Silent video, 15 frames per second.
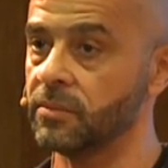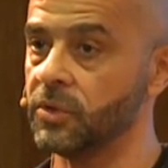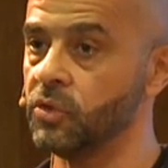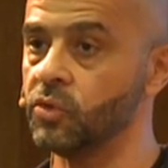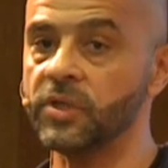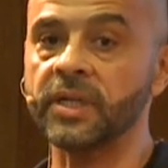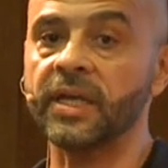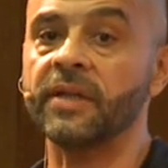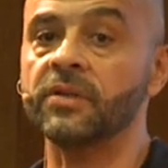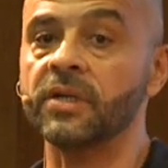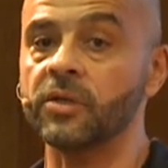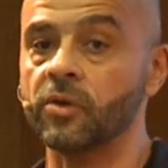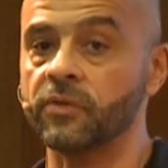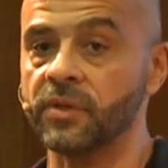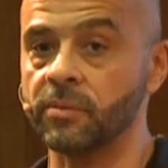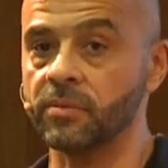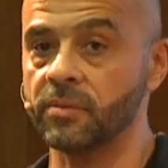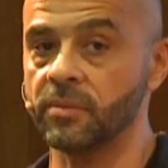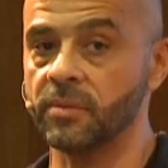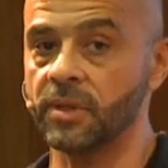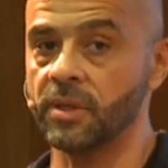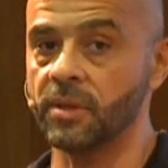You wouldn't get rid of them,
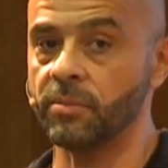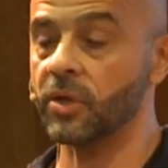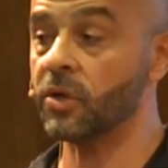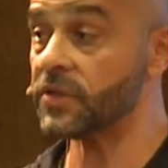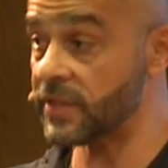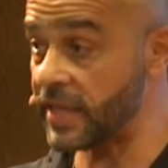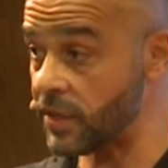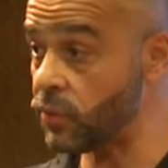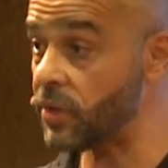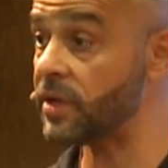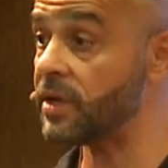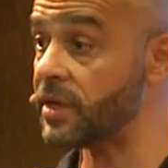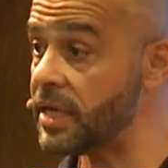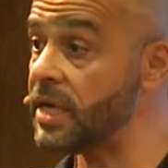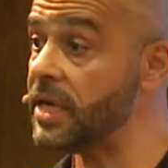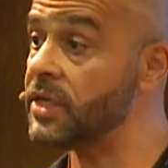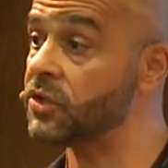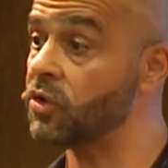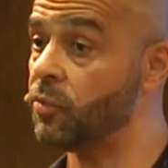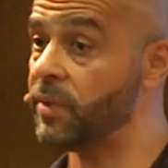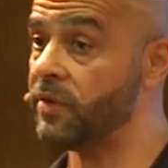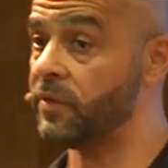because they were really
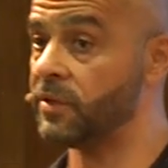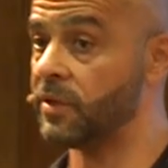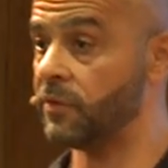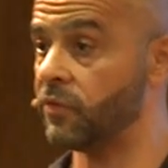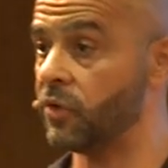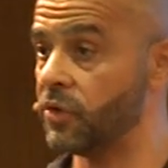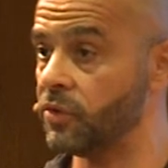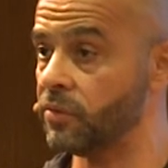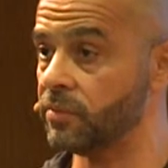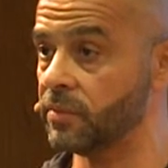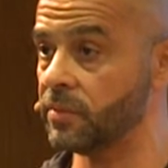so pivotal for you.